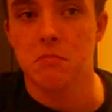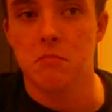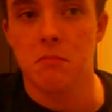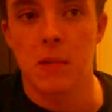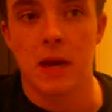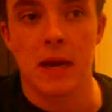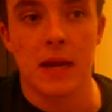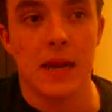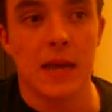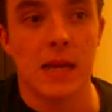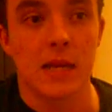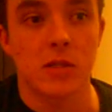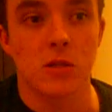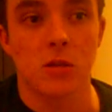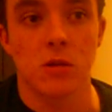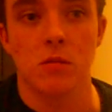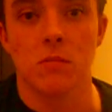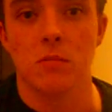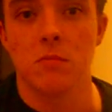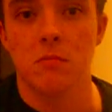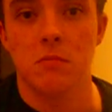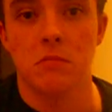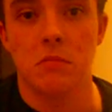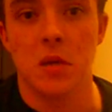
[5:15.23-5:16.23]
mine has, or
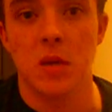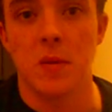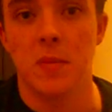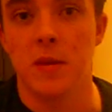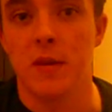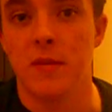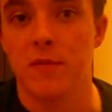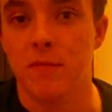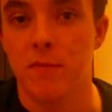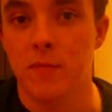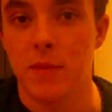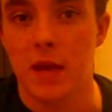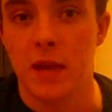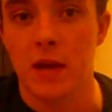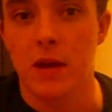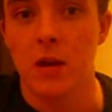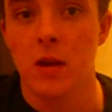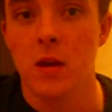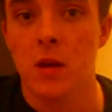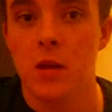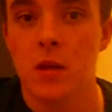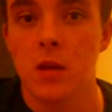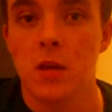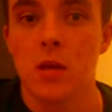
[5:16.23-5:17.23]
maybe even
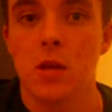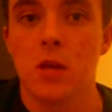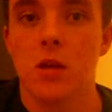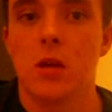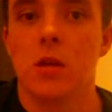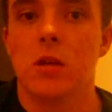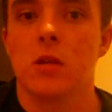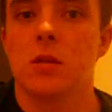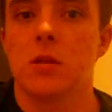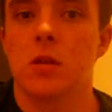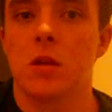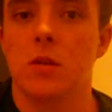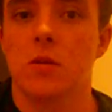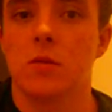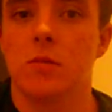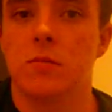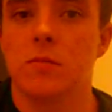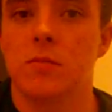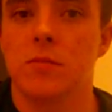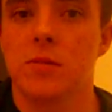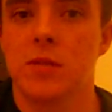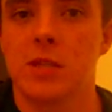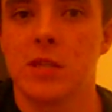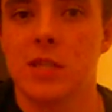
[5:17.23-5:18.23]
better. So
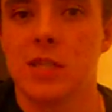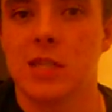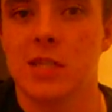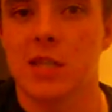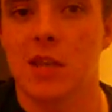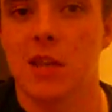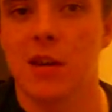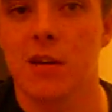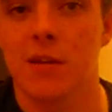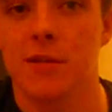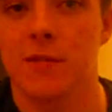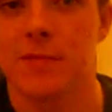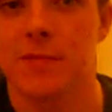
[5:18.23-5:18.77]
see you later.